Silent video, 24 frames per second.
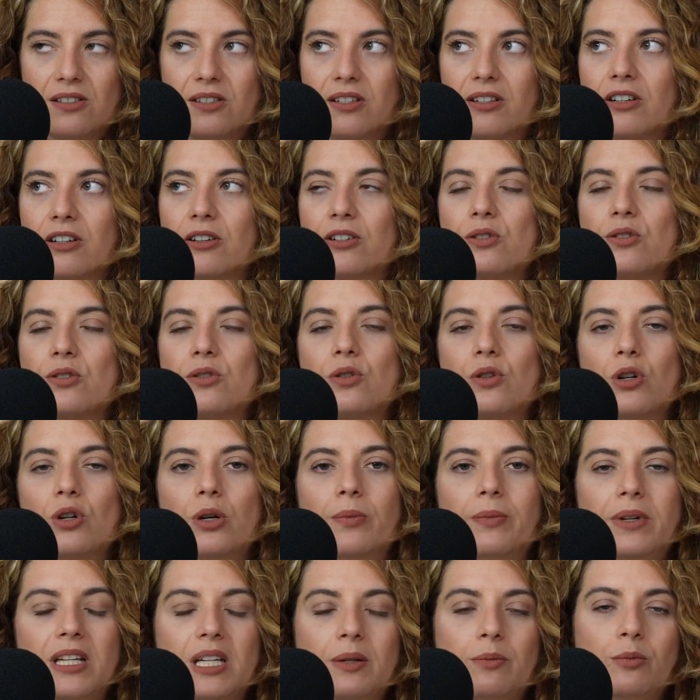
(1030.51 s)
there are so
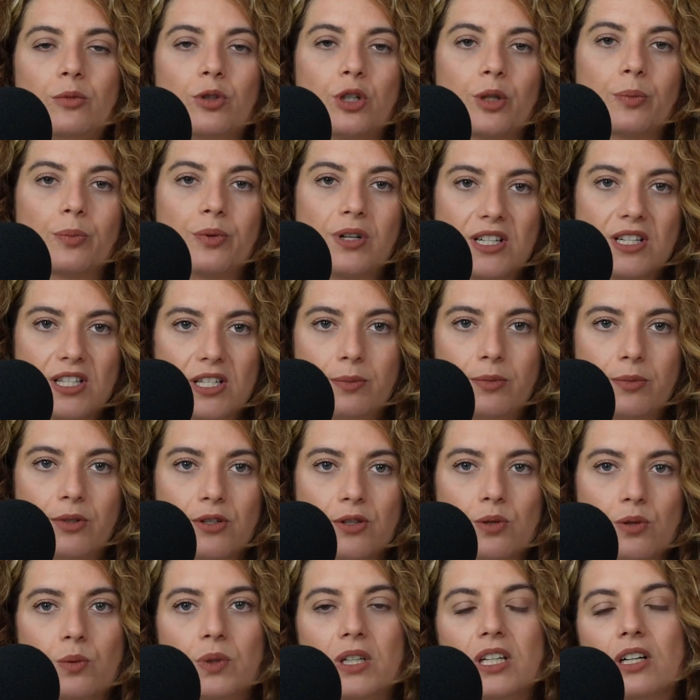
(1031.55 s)
many more
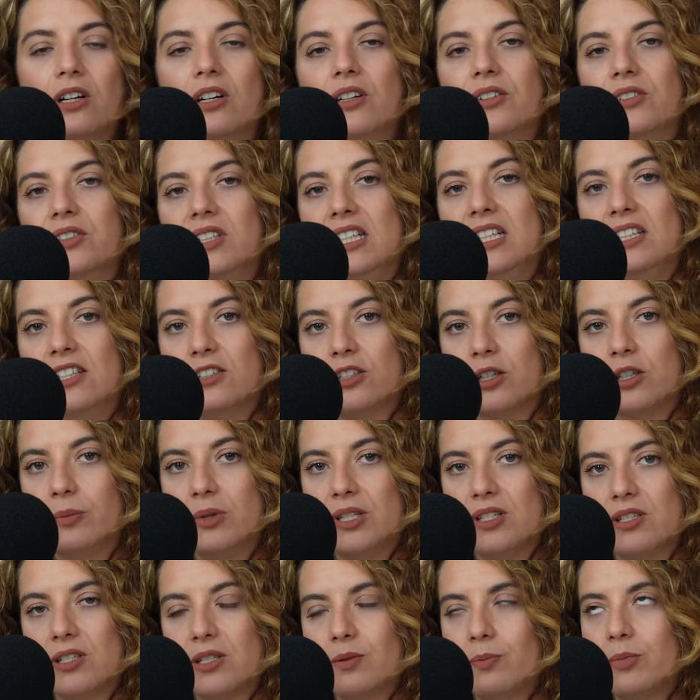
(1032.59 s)
principles we all need in our
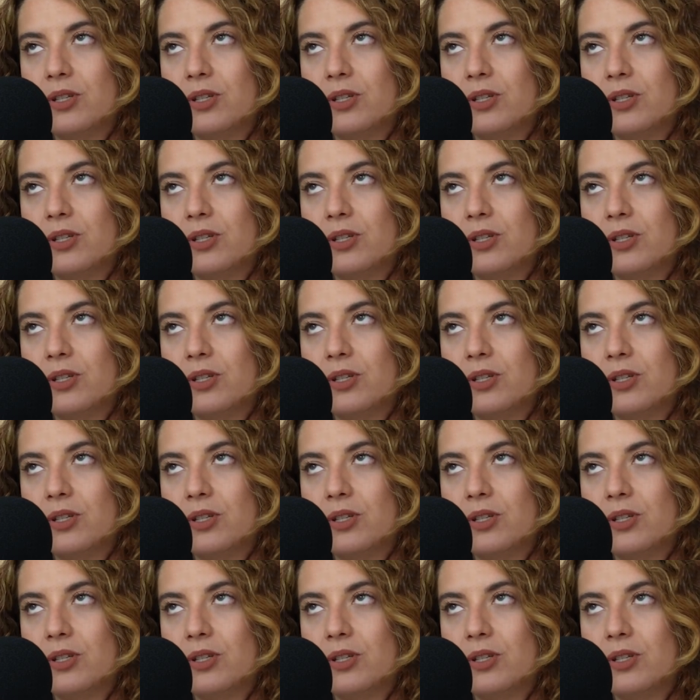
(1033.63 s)
business,